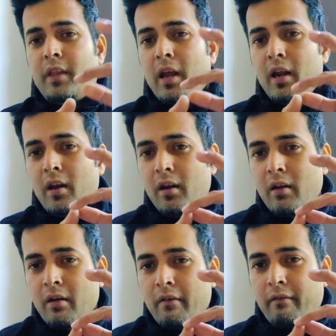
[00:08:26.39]
Then
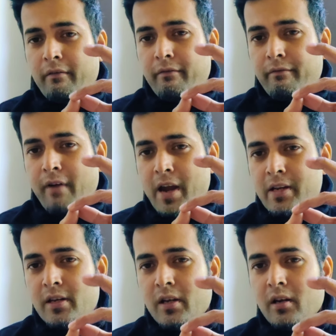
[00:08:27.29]

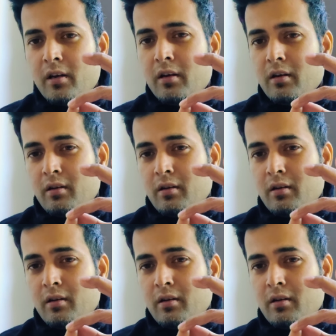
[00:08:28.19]
final,